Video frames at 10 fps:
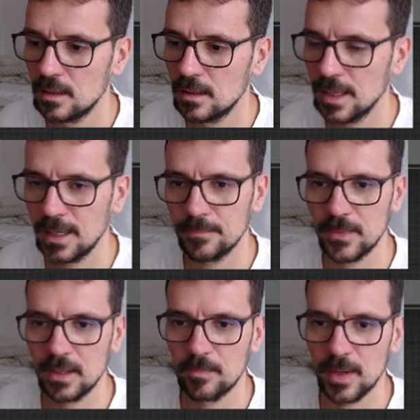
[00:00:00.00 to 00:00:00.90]
Yeah,
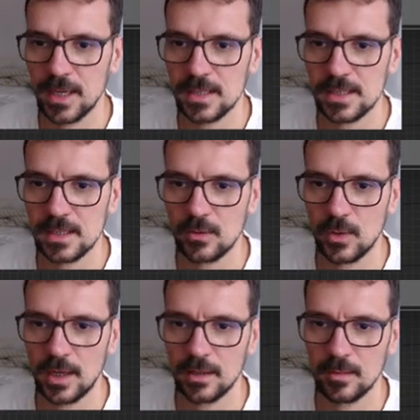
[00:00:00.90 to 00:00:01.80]
it plays
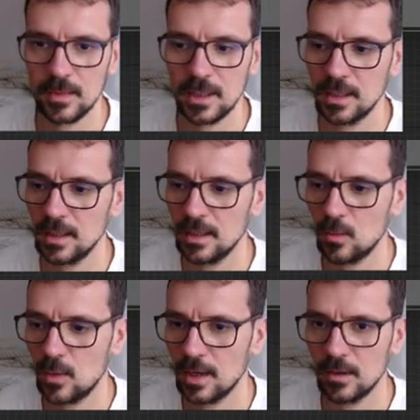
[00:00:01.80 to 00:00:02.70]
randomly
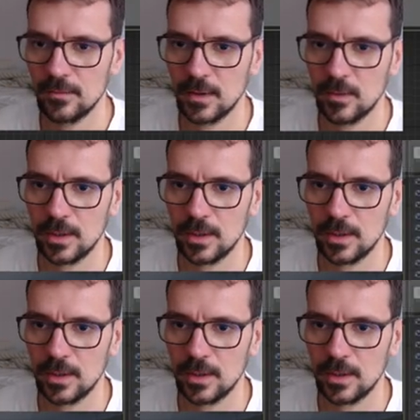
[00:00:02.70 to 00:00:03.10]
one of our